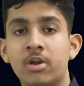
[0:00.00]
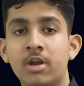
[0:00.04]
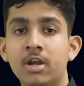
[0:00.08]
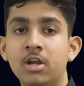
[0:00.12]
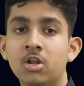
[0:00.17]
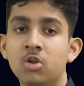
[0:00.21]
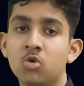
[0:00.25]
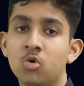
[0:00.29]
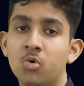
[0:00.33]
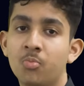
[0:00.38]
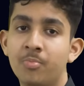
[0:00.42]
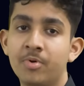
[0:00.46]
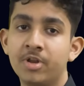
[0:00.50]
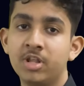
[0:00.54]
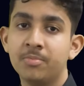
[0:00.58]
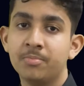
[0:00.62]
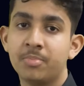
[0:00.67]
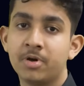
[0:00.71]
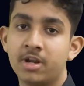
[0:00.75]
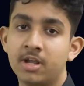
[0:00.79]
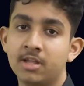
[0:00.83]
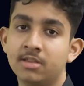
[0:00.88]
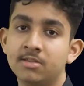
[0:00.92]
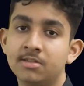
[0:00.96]
create an opening
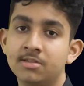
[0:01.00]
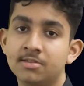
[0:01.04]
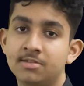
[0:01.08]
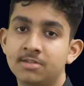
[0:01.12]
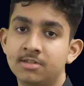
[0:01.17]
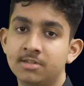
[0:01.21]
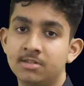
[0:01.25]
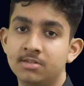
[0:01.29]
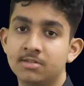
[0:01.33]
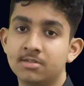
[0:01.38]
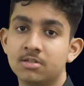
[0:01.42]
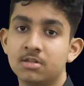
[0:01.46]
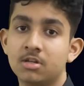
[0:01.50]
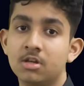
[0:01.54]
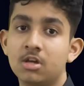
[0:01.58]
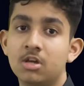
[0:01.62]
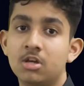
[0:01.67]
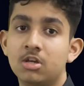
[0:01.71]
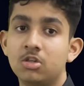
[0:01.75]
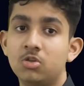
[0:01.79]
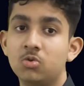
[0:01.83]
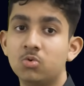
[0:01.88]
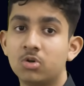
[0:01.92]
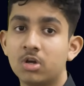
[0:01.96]
parenthesis
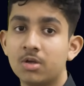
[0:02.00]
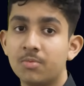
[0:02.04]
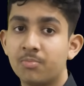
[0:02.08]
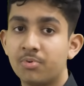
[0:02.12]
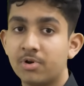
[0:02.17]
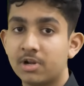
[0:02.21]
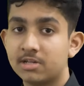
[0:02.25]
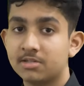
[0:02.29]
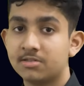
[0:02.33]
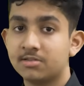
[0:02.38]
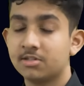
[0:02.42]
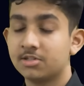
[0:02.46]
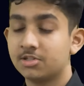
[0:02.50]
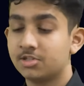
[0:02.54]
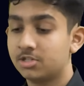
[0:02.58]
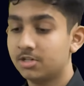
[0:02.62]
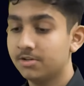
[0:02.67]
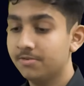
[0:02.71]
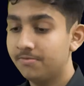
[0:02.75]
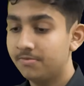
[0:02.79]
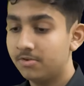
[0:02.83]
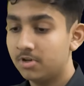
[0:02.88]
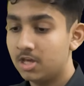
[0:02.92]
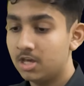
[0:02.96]
you can press the
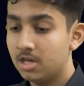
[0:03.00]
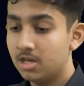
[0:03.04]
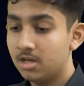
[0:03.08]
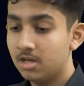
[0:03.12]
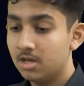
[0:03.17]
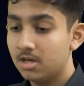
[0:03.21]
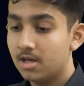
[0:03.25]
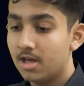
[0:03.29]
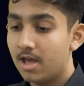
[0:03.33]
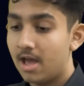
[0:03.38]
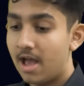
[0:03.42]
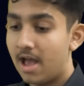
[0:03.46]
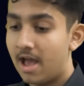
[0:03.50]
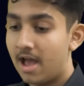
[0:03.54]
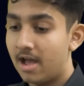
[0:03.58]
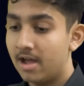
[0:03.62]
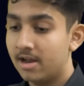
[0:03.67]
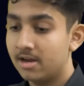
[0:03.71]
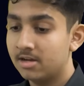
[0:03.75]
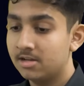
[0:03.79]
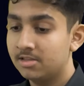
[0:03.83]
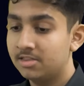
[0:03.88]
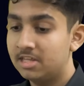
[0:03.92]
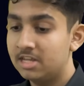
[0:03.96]
shift key
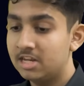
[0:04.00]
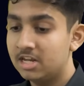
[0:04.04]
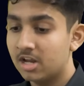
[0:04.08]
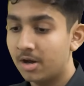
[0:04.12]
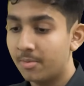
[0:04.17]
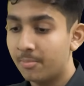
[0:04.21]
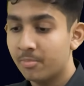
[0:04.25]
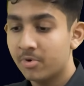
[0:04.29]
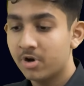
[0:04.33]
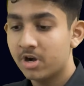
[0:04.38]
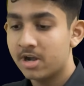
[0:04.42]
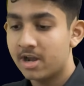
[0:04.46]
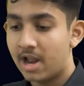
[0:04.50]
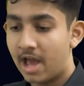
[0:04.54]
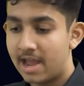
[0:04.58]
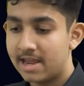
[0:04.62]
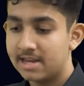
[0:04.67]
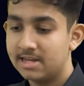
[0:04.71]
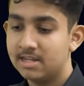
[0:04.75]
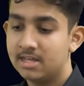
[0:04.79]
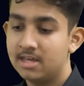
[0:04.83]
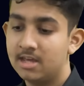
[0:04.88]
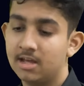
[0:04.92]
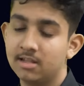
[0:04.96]
and the number
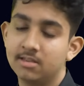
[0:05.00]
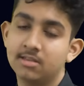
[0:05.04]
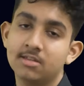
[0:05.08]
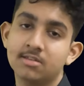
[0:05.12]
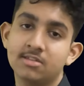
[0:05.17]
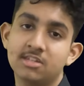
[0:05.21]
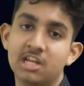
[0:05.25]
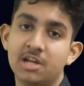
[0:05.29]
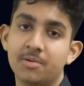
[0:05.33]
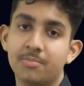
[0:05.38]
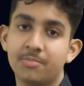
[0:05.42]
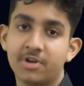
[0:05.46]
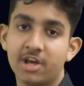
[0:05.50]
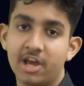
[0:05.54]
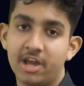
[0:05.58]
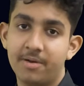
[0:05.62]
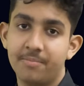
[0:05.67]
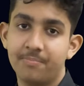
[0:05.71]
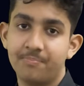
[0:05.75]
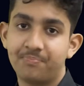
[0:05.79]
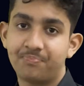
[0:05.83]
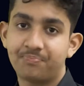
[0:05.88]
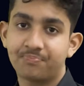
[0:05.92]
9 key at the same time.